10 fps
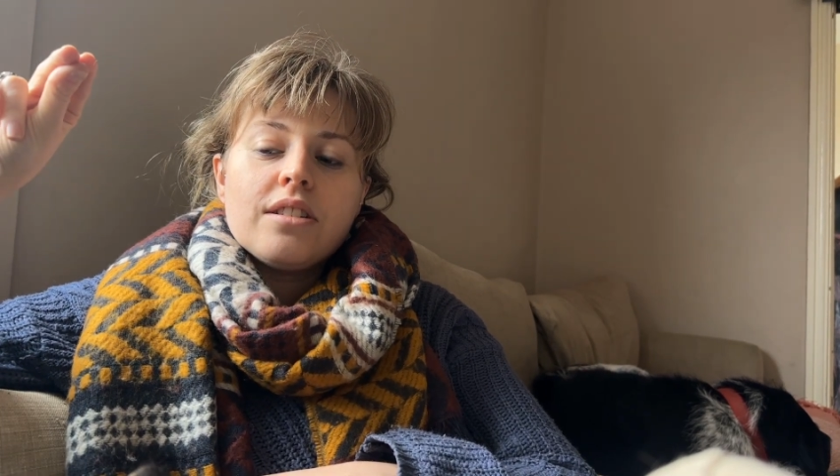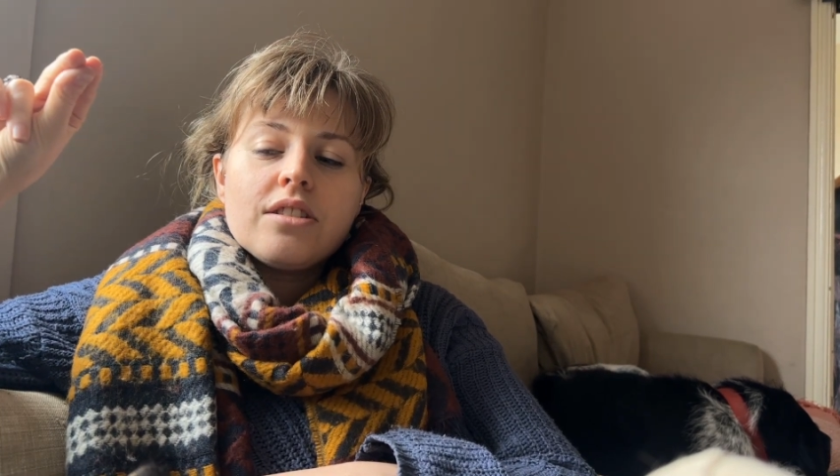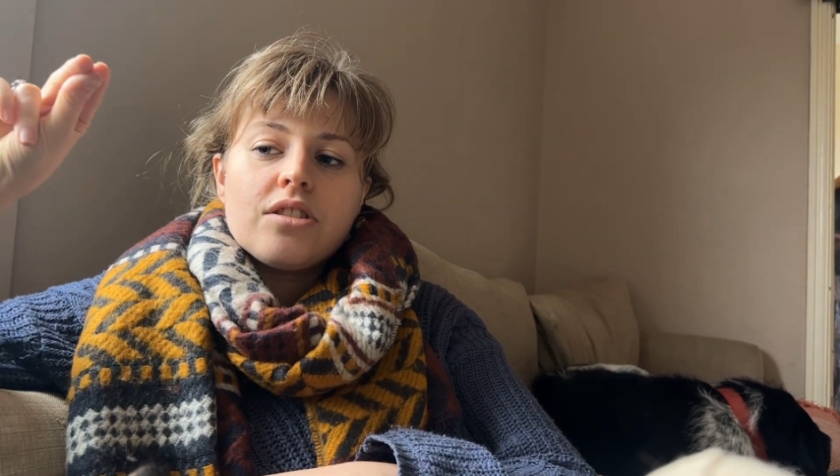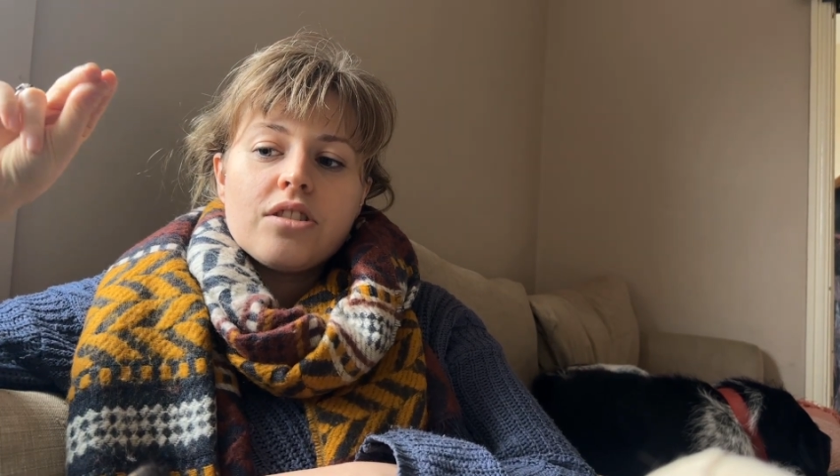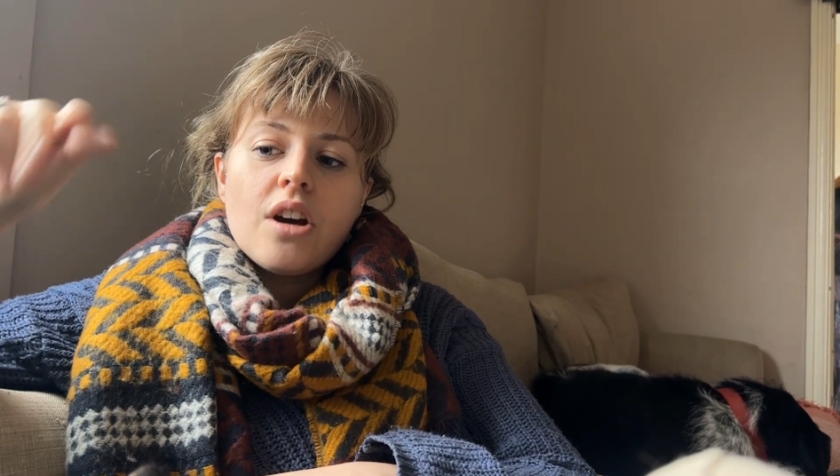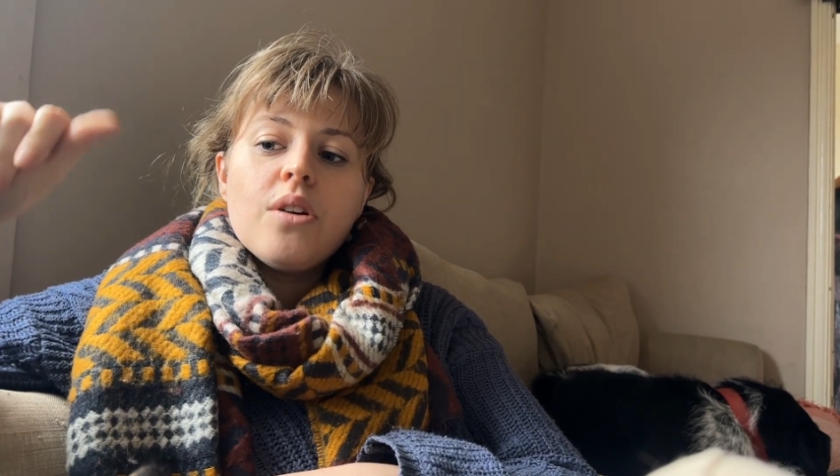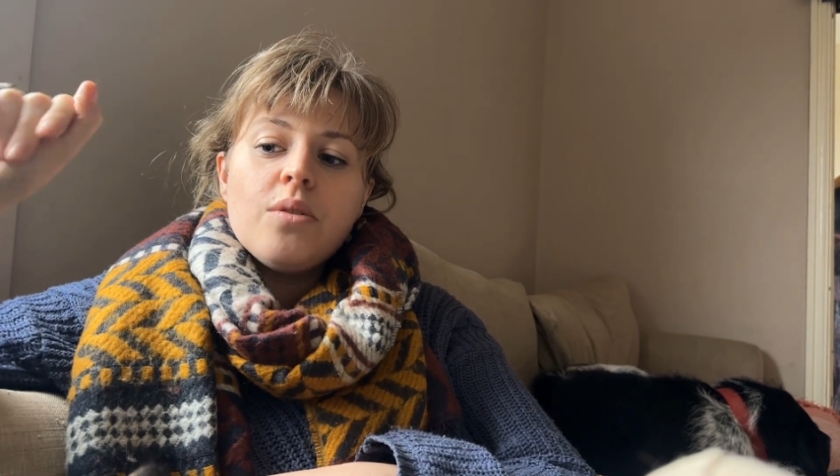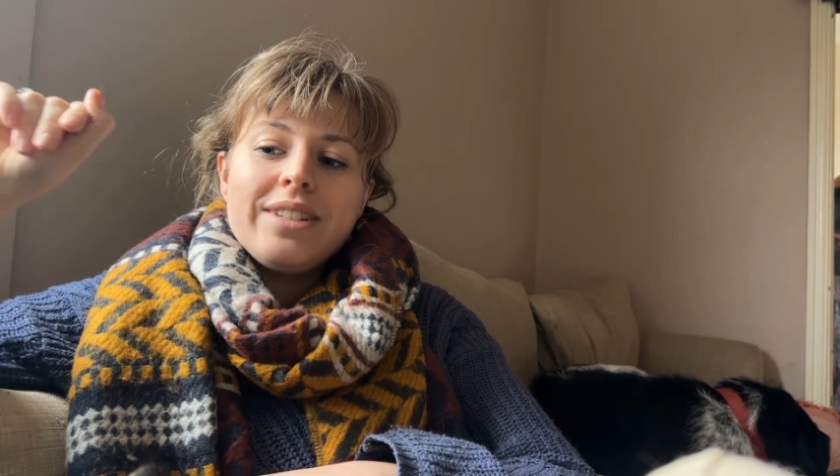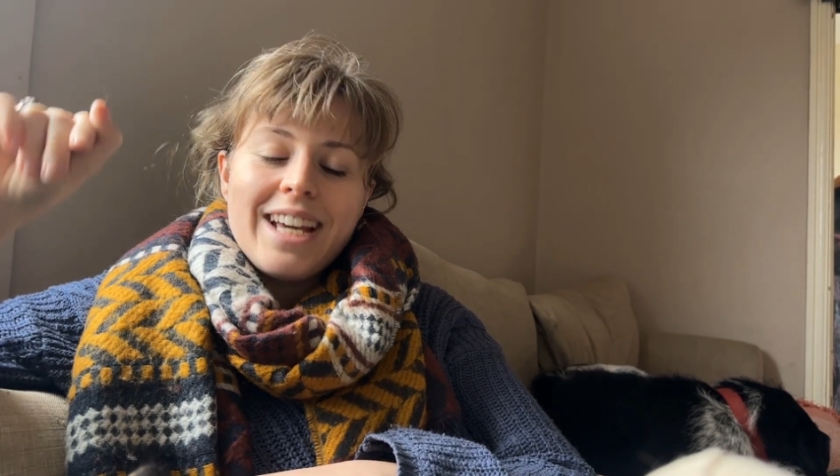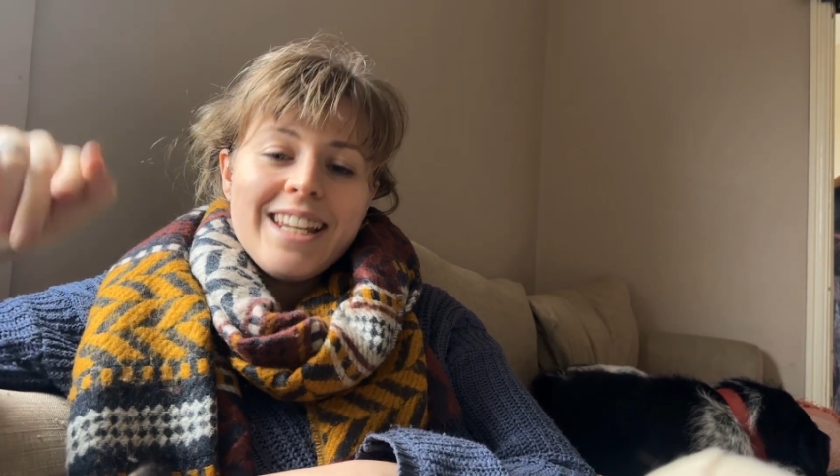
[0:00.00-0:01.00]

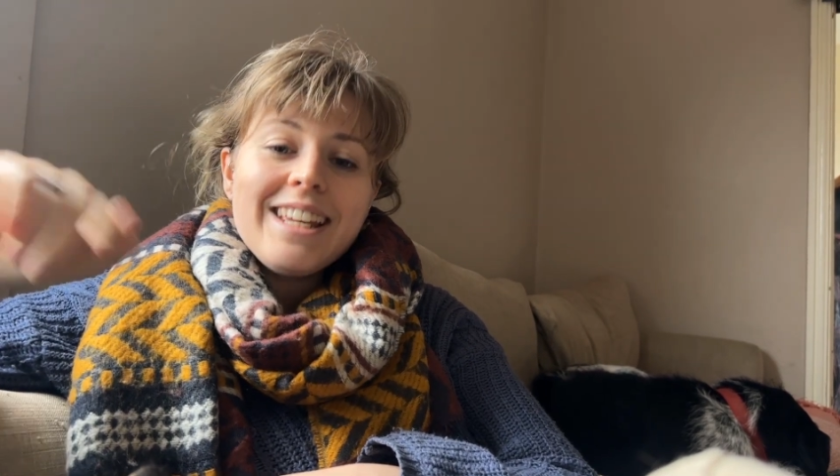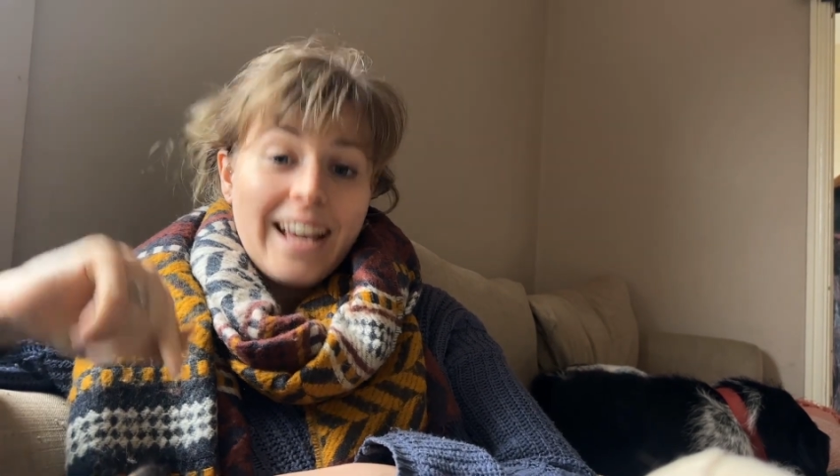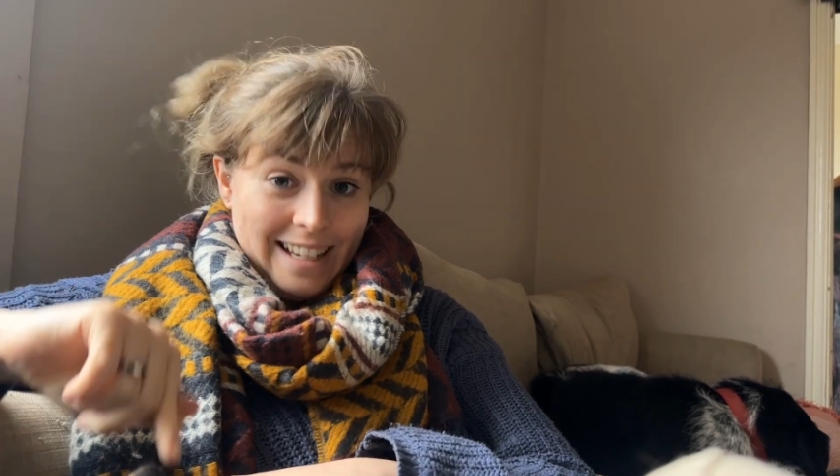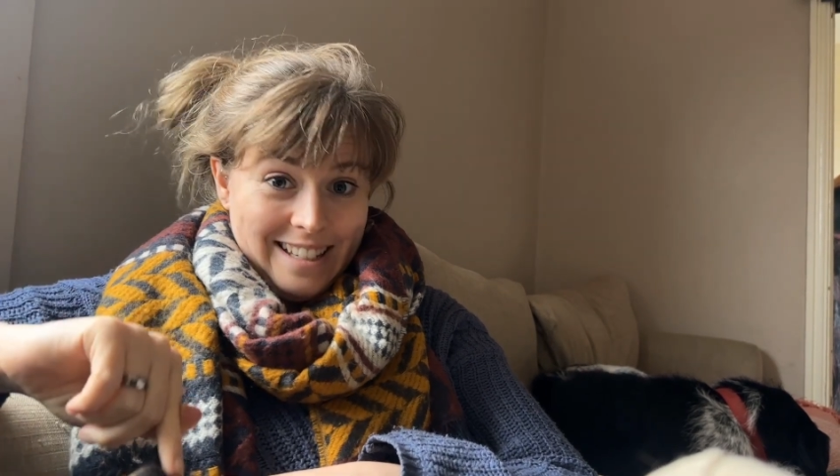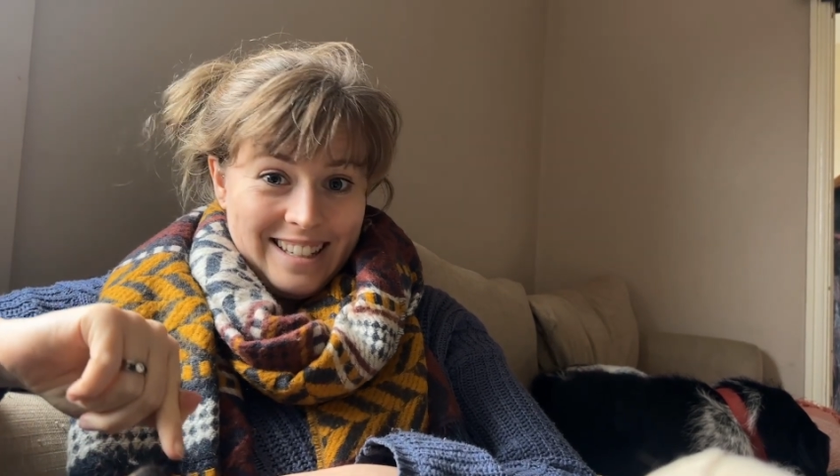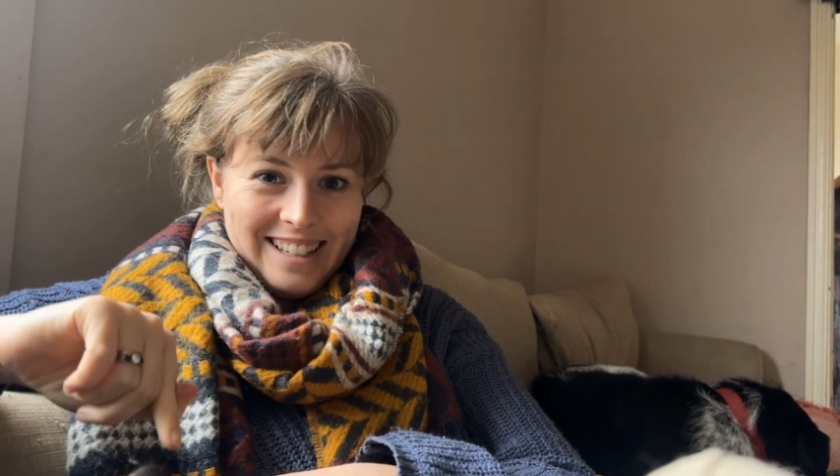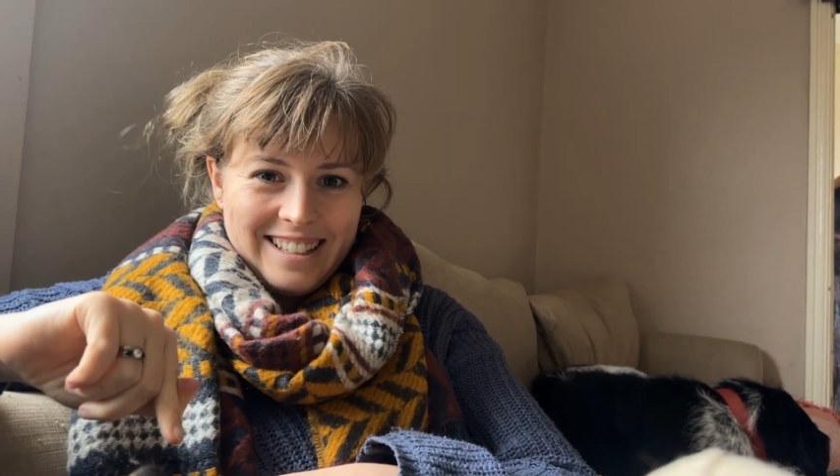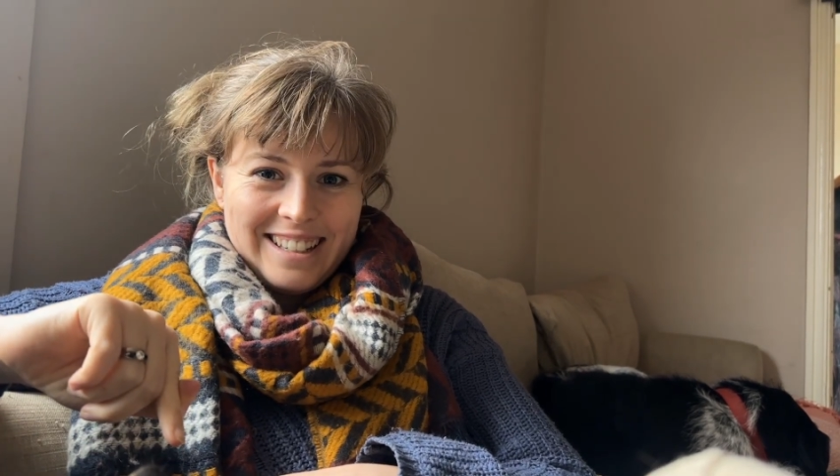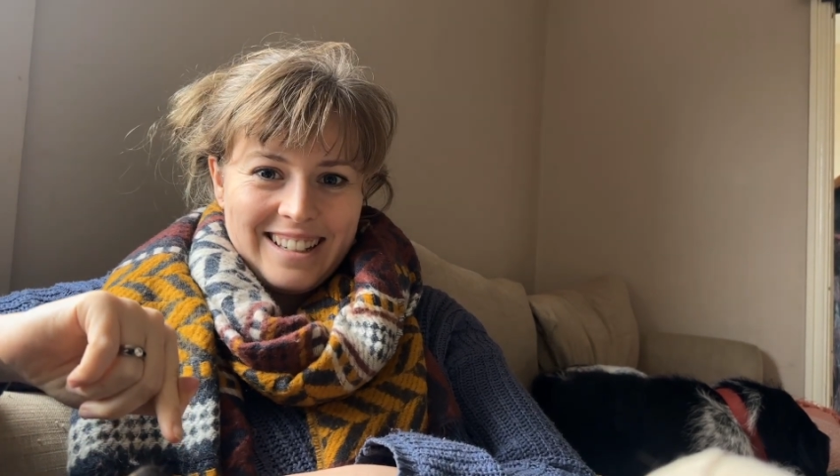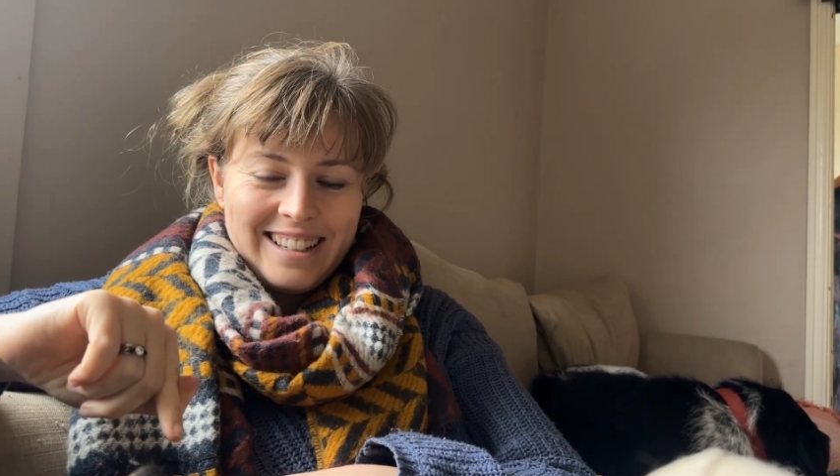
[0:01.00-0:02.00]
so
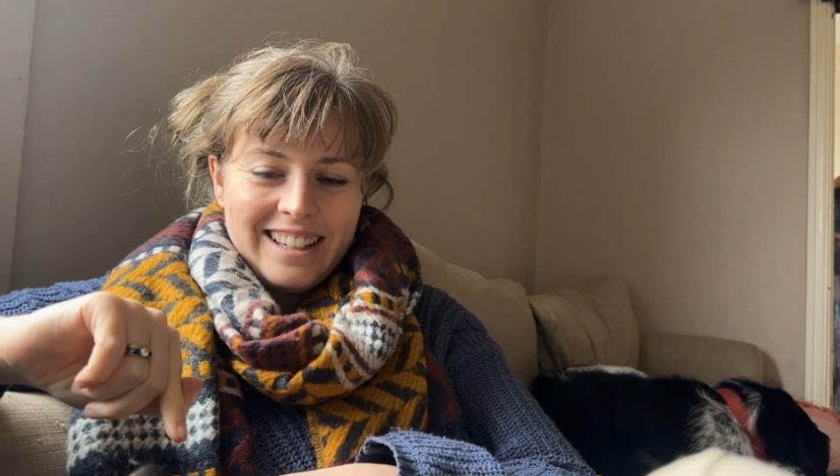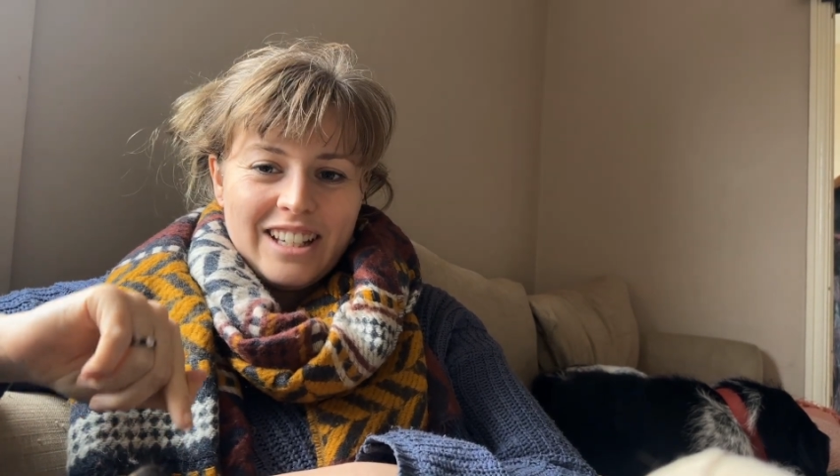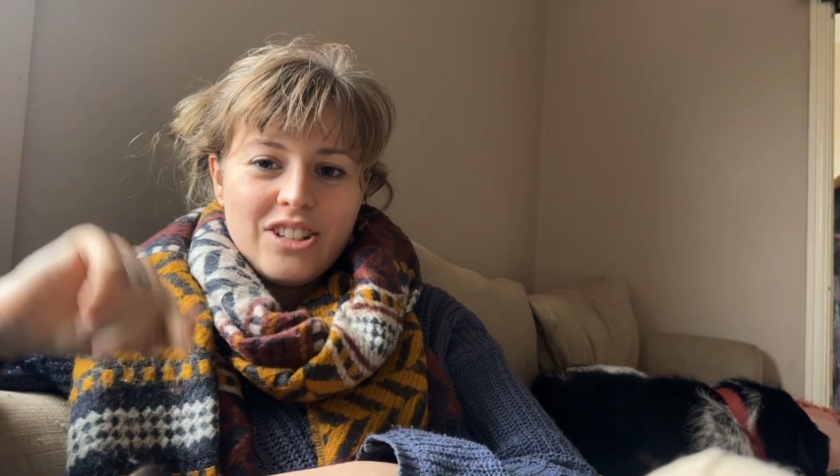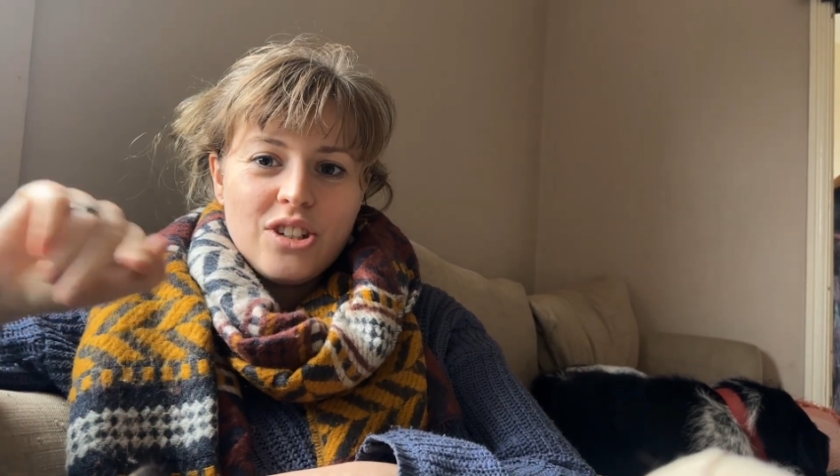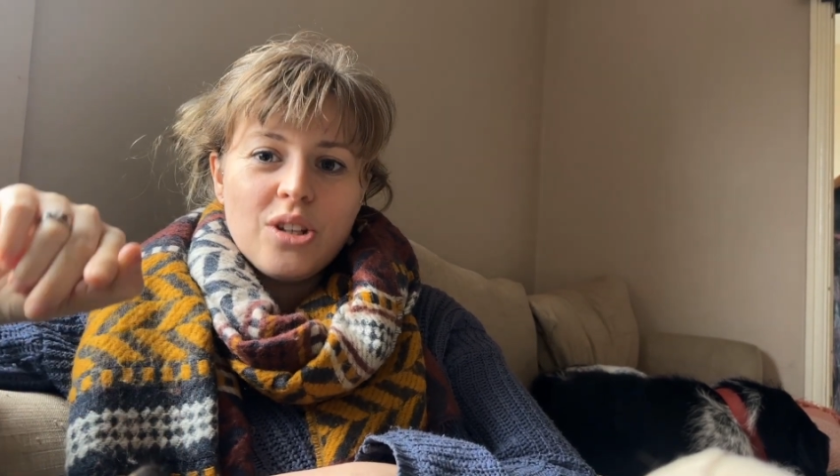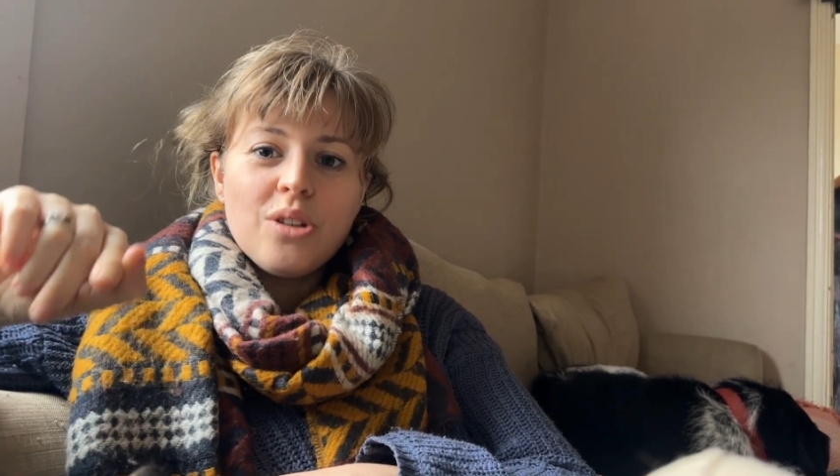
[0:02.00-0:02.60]
dedicated to